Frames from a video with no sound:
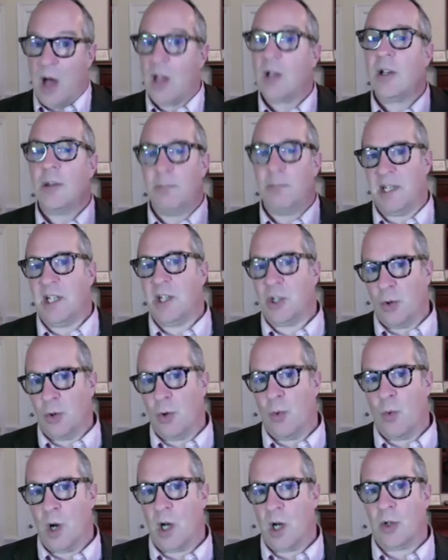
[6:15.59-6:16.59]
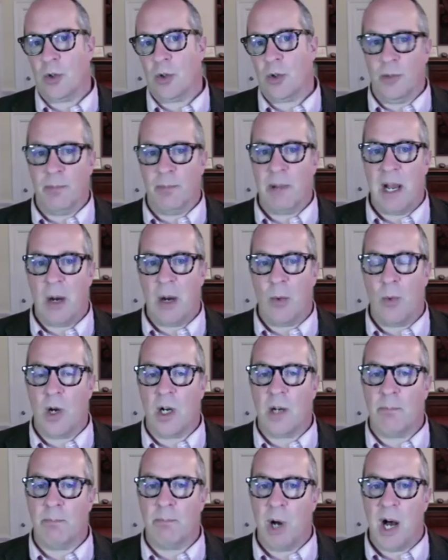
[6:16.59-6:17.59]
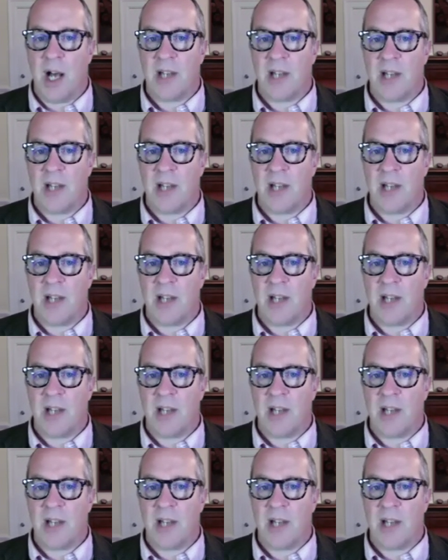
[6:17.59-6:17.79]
They are welcomed into a work crew by a work